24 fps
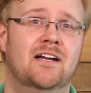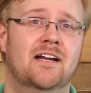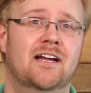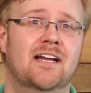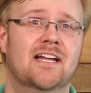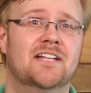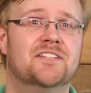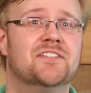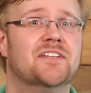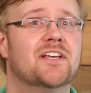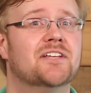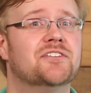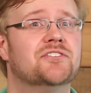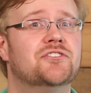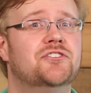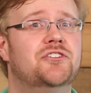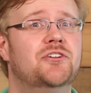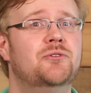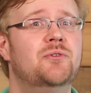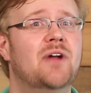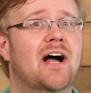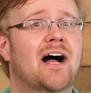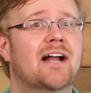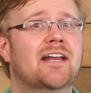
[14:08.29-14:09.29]
It says,
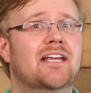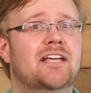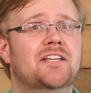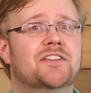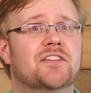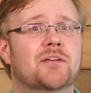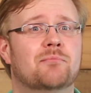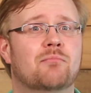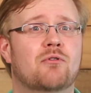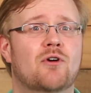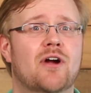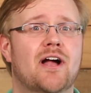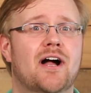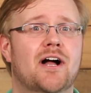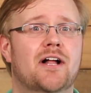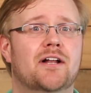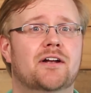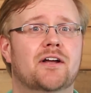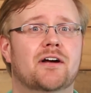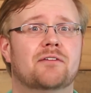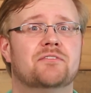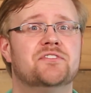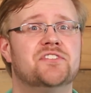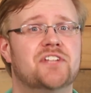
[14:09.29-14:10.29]
"Do not eat the bread
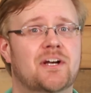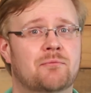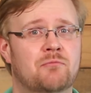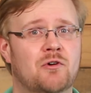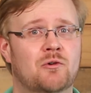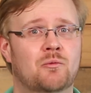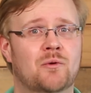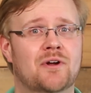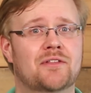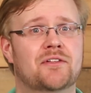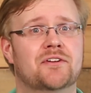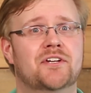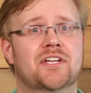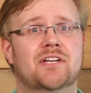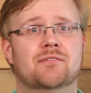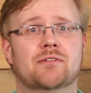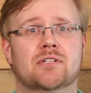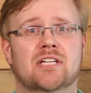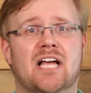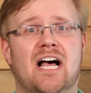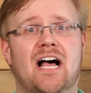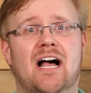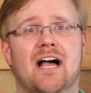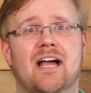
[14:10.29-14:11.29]
of someone with an
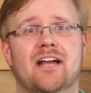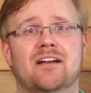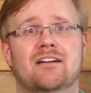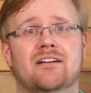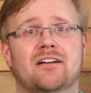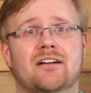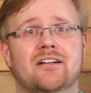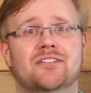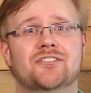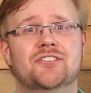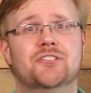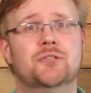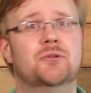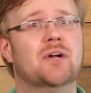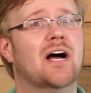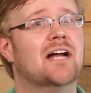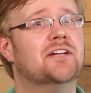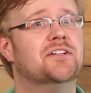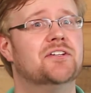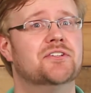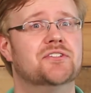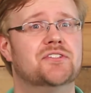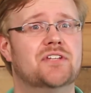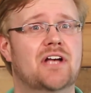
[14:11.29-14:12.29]
evil eye. Do
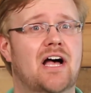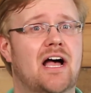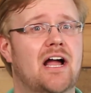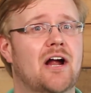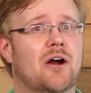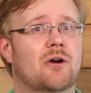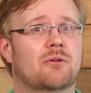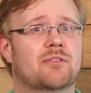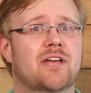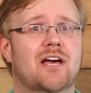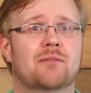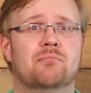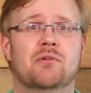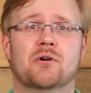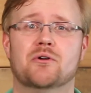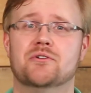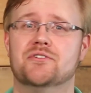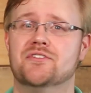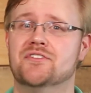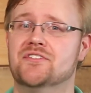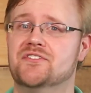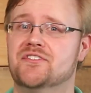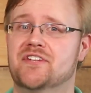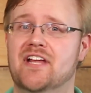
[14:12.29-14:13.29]
not desire that
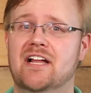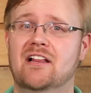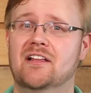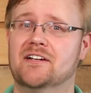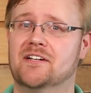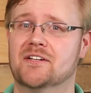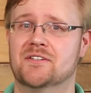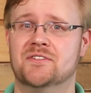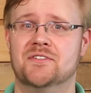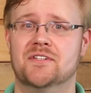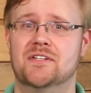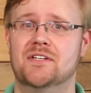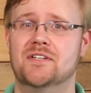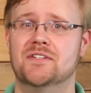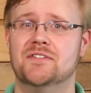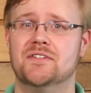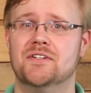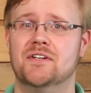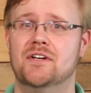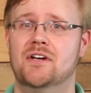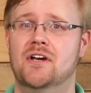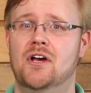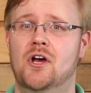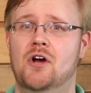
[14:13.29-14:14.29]
person's delicacies.
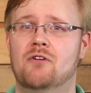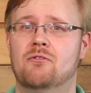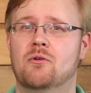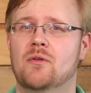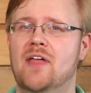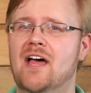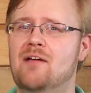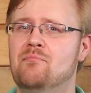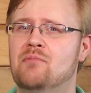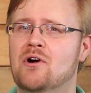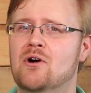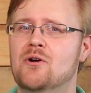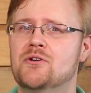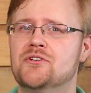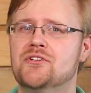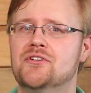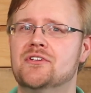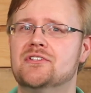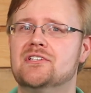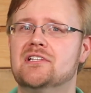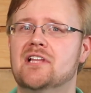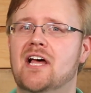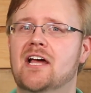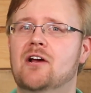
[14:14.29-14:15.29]
For that person
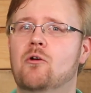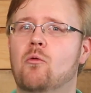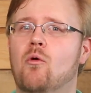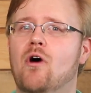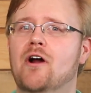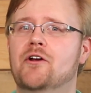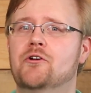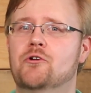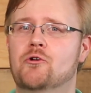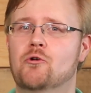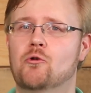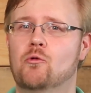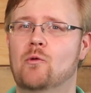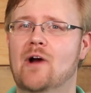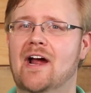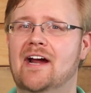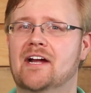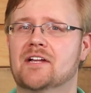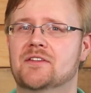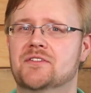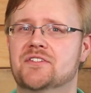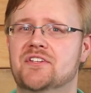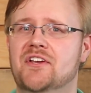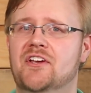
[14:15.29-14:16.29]
is like one who
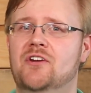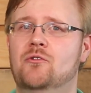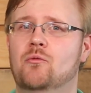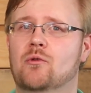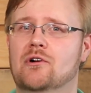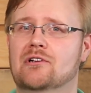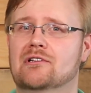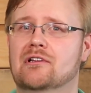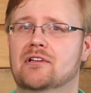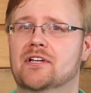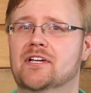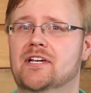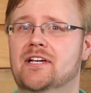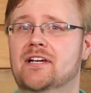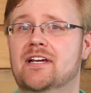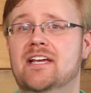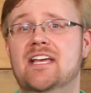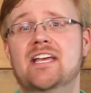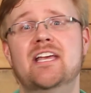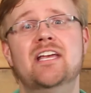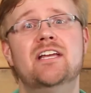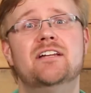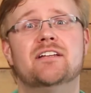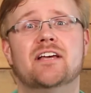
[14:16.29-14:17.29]
reckons inwardly.
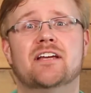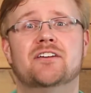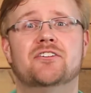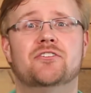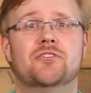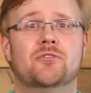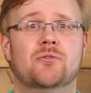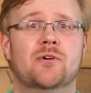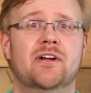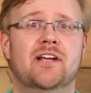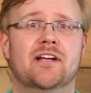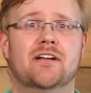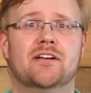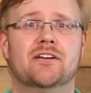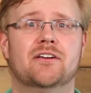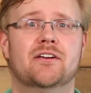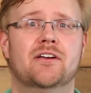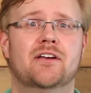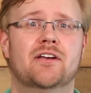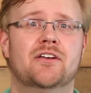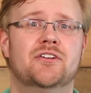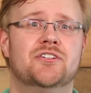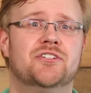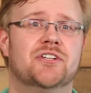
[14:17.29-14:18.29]
Eat and drink,
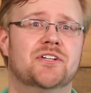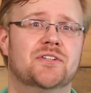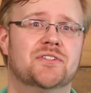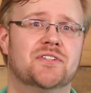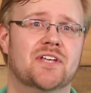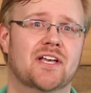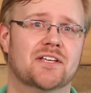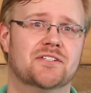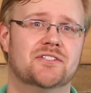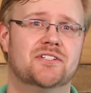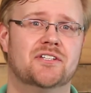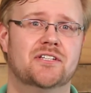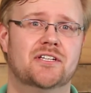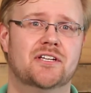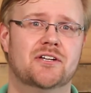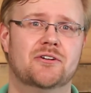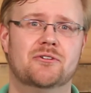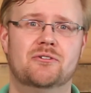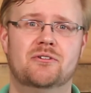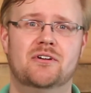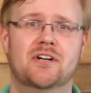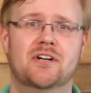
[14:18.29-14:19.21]
she says to you.